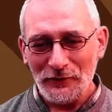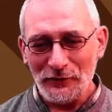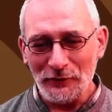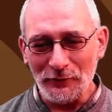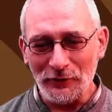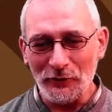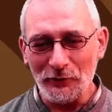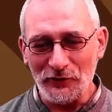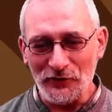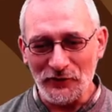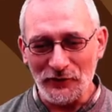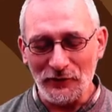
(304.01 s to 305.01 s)
So it goes
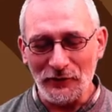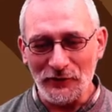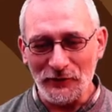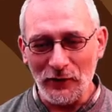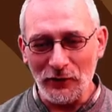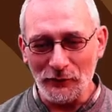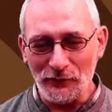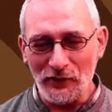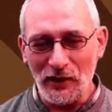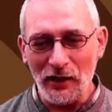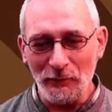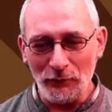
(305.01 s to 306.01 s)
as follows.
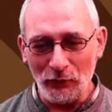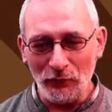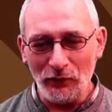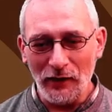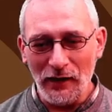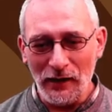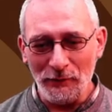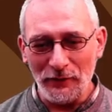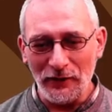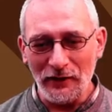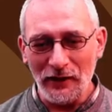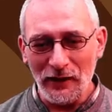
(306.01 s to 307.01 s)
Apro,
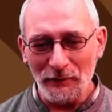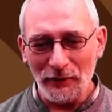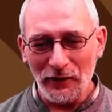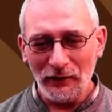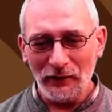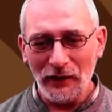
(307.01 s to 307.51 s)
apri, apre,